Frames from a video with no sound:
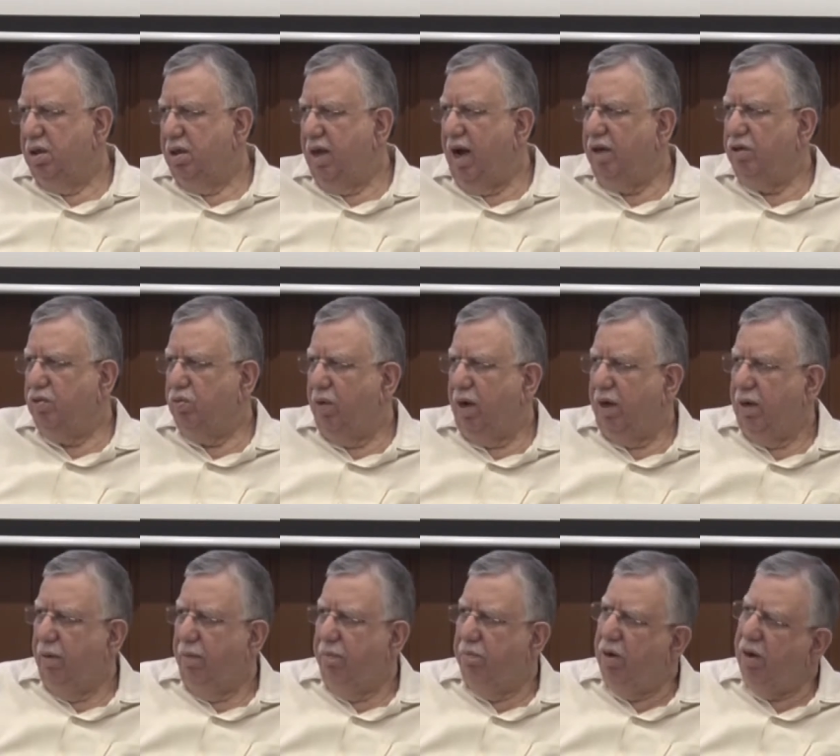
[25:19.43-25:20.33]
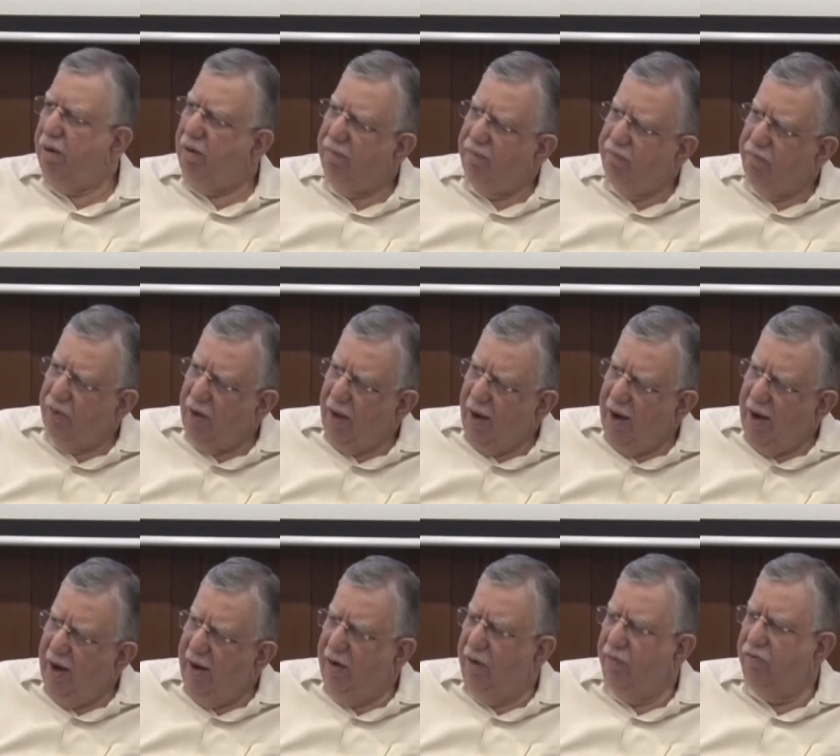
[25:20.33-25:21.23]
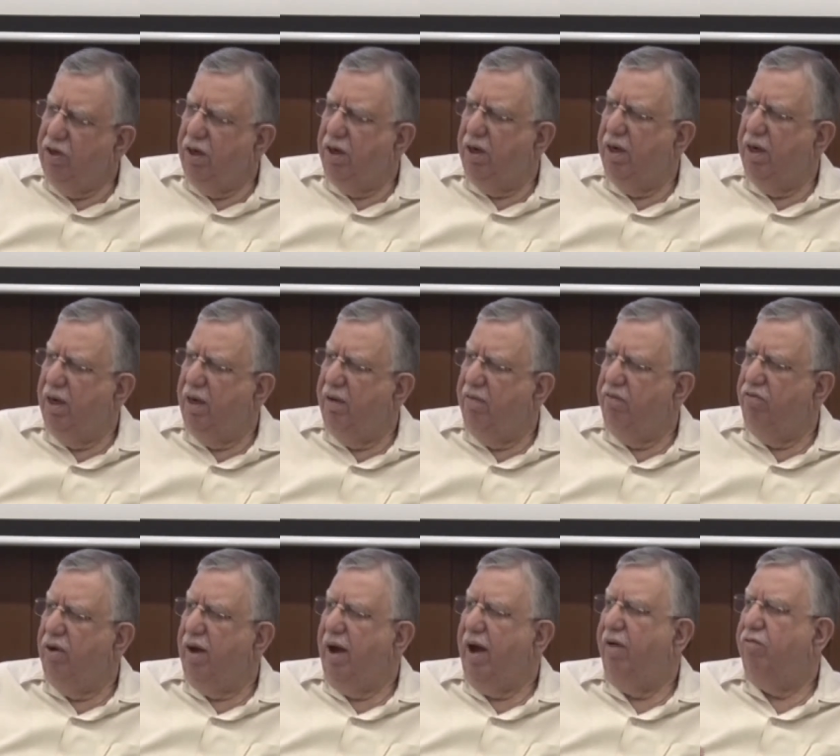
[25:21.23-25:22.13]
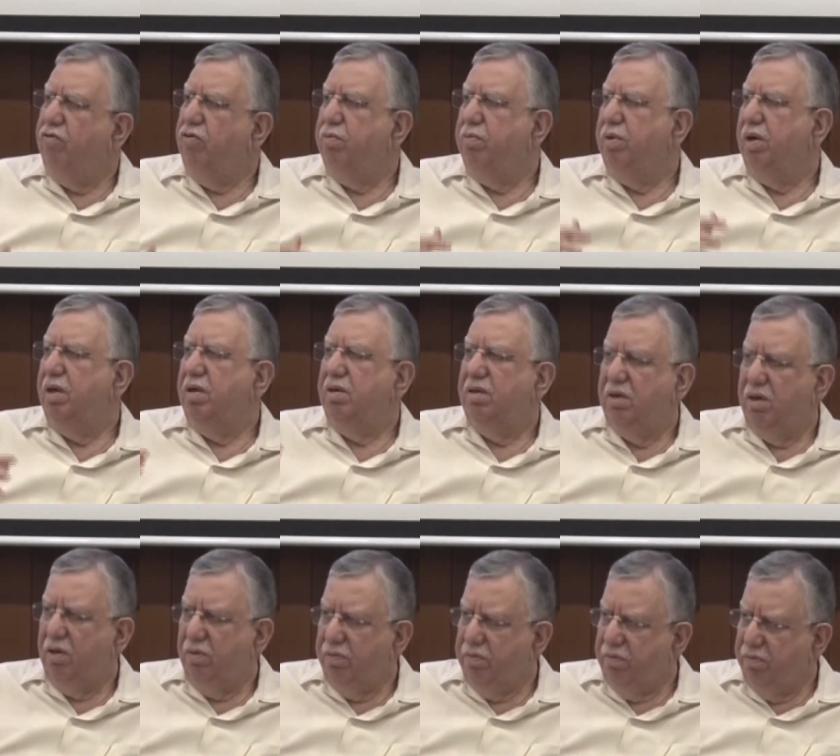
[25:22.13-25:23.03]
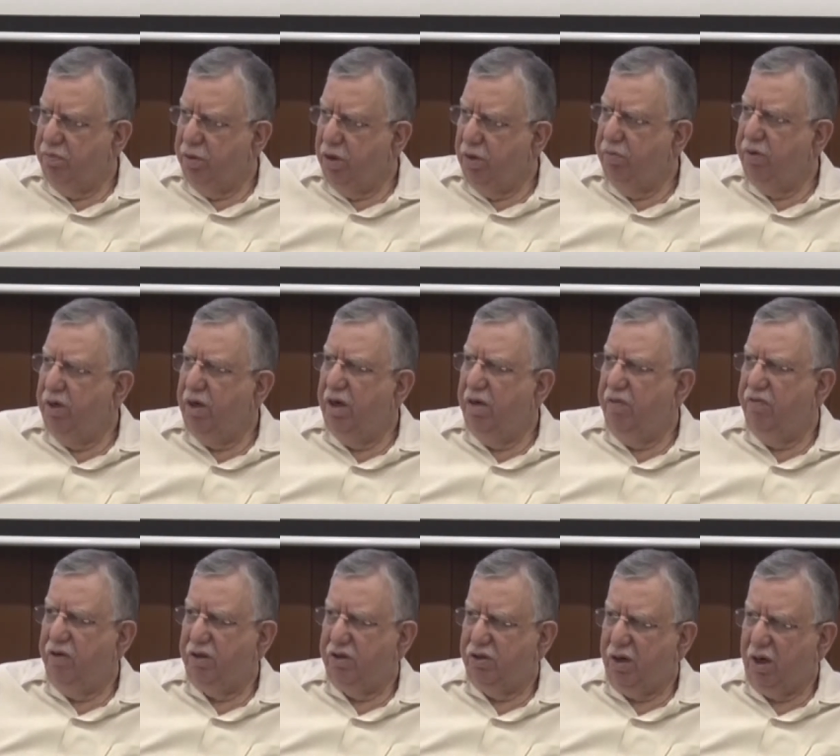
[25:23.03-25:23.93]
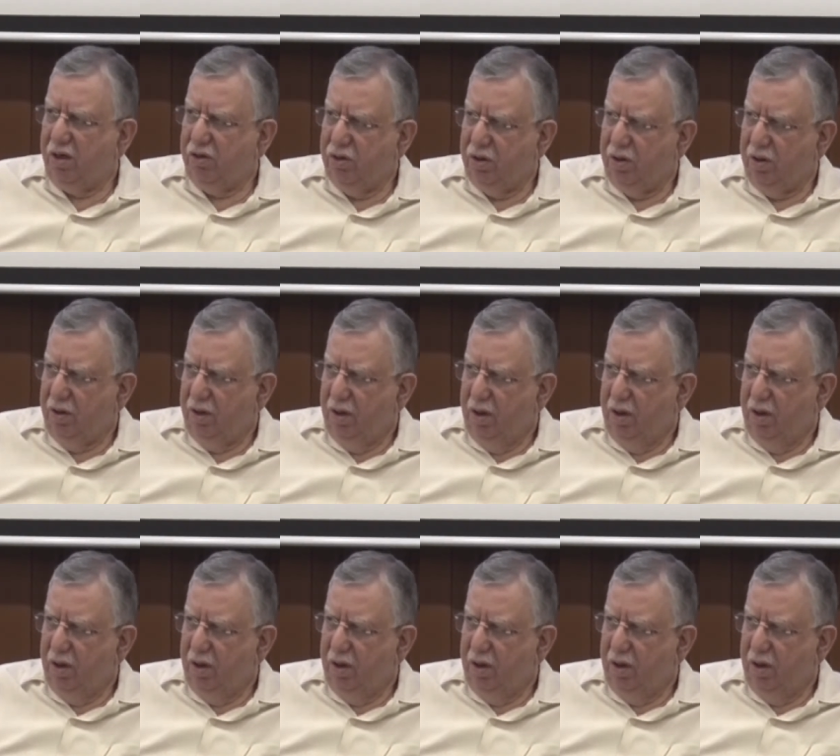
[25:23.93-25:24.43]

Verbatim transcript: That's one. But end of the day, we have to build, you know, permanent infrastructure.